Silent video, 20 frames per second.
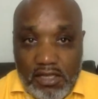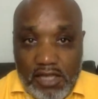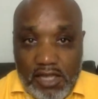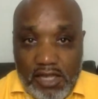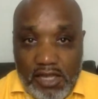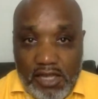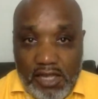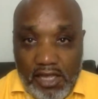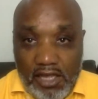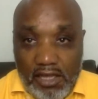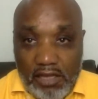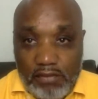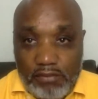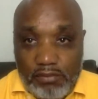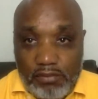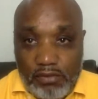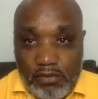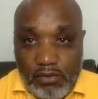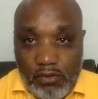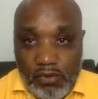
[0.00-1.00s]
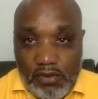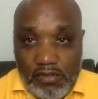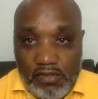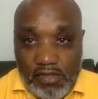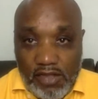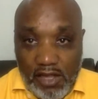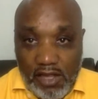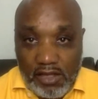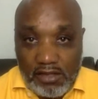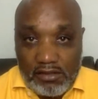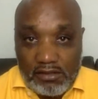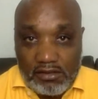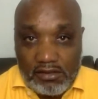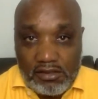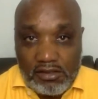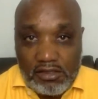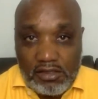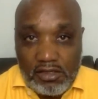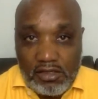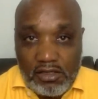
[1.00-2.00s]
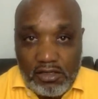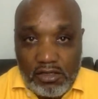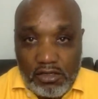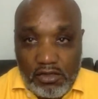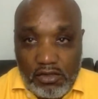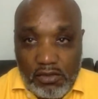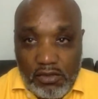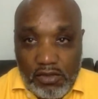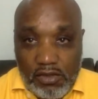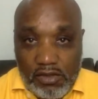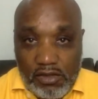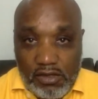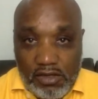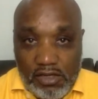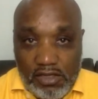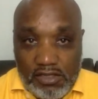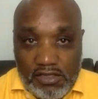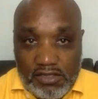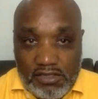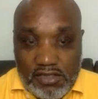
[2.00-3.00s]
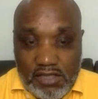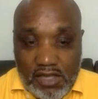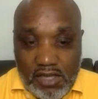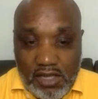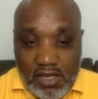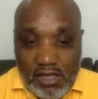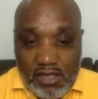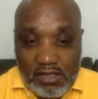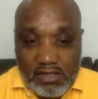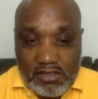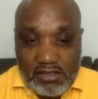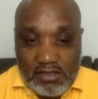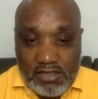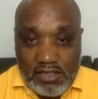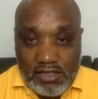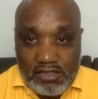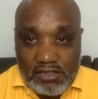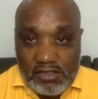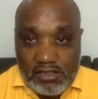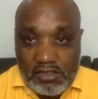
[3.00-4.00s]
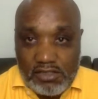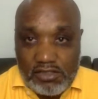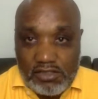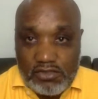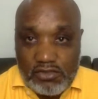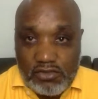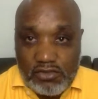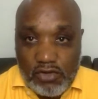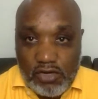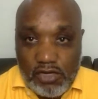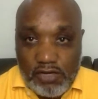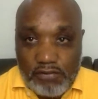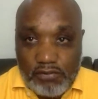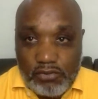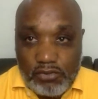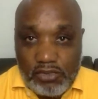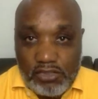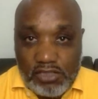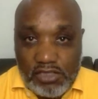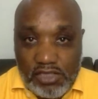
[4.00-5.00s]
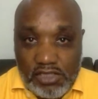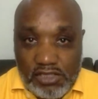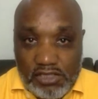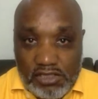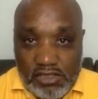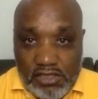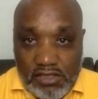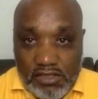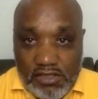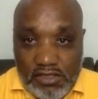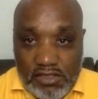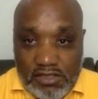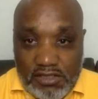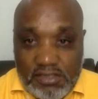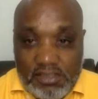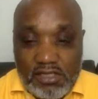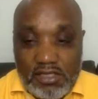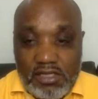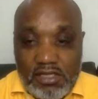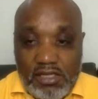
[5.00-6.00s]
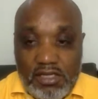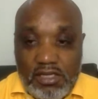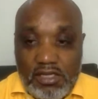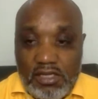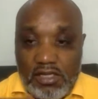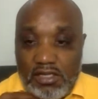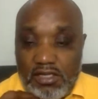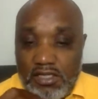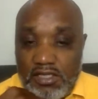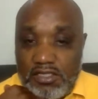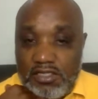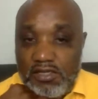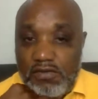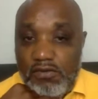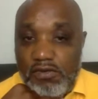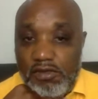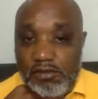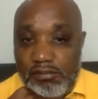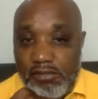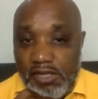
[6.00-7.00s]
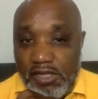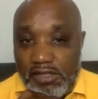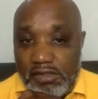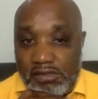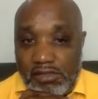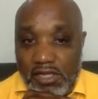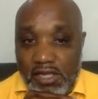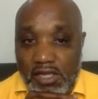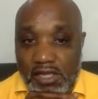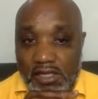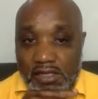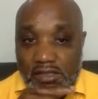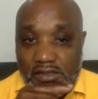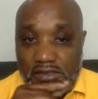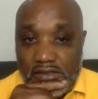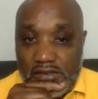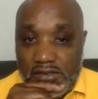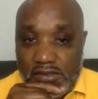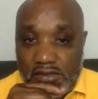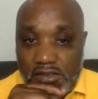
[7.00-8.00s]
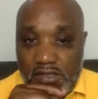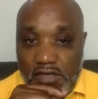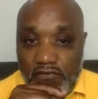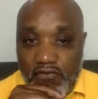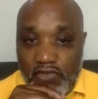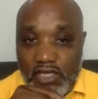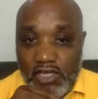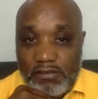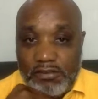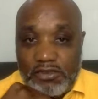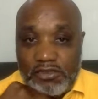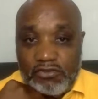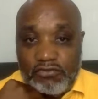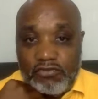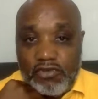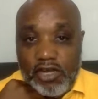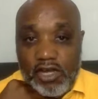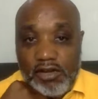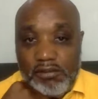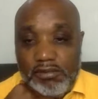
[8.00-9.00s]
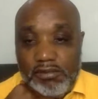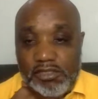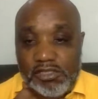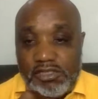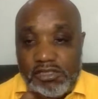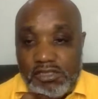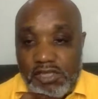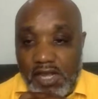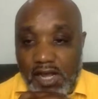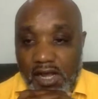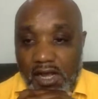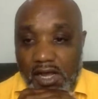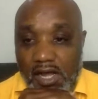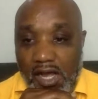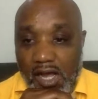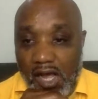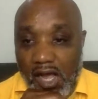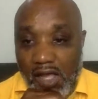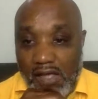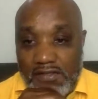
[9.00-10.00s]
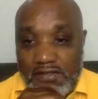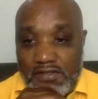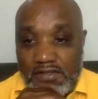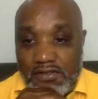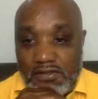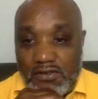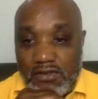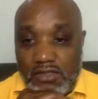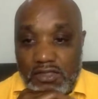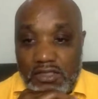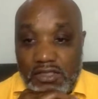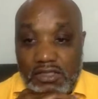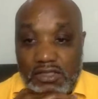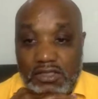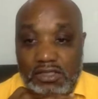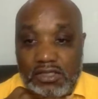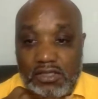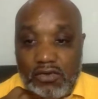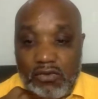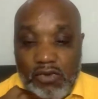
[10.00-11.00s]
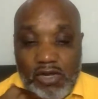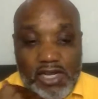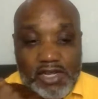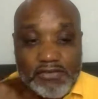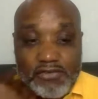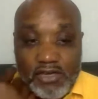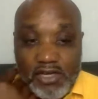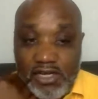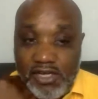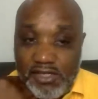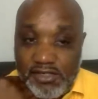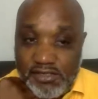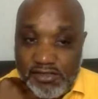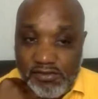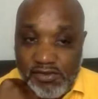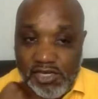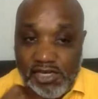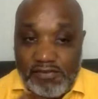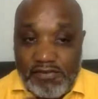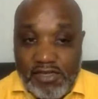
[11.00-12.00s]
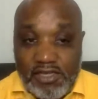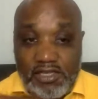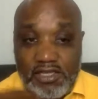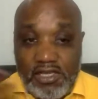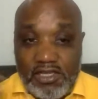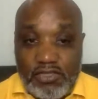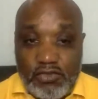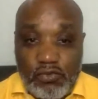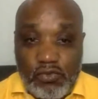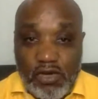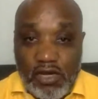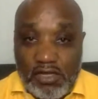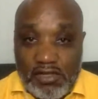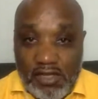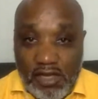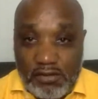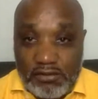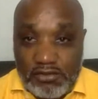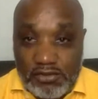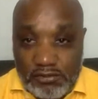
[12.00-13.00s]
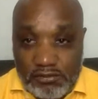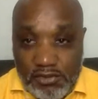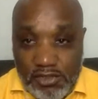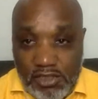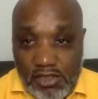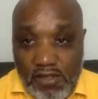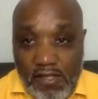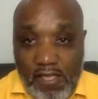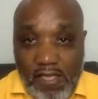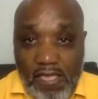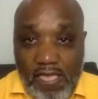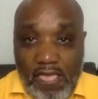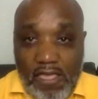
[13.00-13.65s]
can help with that. You know, whether it's uh, concessions or importation of these these equipment and available to farmers, a cost or whatever it is, whatever it's worked out to be,